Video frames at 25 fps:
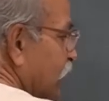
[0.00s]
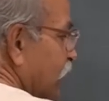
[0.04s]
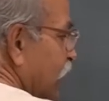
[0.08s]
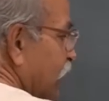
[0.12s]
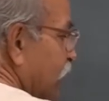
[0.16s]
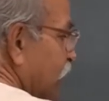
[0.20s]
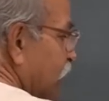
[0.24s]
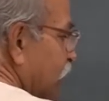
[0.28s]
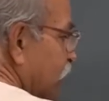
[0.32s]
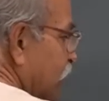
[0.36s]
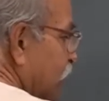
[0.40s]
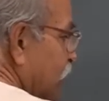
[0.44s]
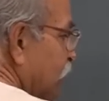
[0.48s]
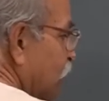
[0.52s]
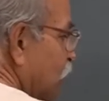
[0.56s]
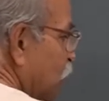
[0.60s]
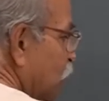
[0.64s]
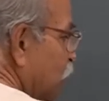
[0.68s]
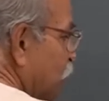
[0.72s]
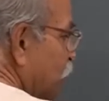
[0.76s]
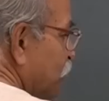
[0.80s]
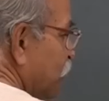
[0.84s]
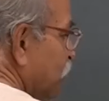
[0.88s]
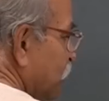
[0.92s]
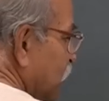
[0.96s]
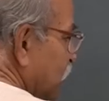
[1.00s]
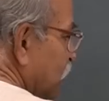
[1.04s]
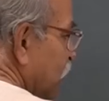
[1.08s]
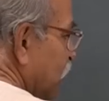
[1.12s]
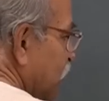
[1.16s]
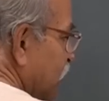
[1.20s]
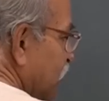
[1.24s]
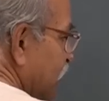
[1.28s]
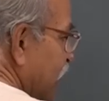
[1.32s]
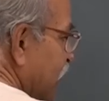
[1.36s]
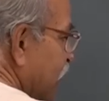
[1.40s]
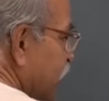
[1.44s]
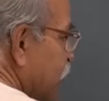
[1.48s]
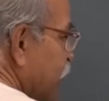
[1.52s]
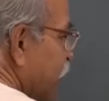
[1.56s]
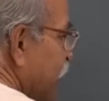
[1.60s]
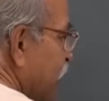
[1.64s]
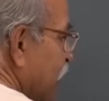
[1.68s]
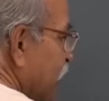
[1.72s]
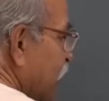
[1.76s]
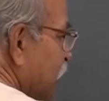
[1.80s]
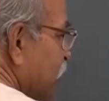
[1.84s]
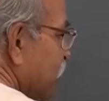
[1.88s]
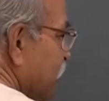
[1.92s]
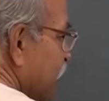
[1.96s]
and then this x
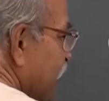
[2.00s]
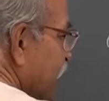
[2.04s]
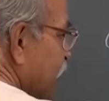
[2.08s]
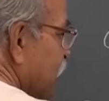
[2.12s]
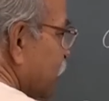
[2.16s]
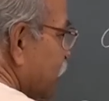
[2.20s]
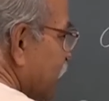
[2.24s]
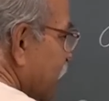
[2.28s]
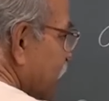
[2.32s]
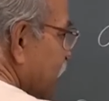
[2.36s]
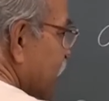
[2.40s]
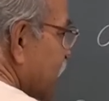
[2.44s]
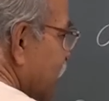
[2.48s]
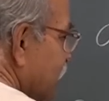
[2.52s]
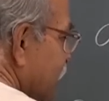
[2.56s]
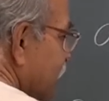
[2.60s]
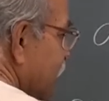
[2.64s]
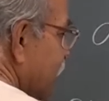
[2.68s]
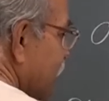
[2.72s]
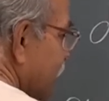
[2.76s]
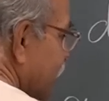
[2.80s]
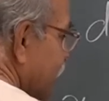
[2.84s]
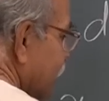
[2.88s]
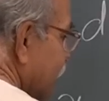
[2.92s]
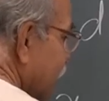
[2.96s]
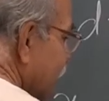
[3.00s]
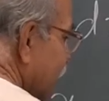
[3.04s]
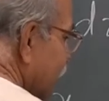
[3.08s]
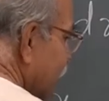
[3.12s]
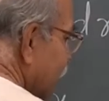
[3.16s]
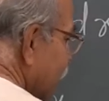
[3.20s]
becomes x plus dx.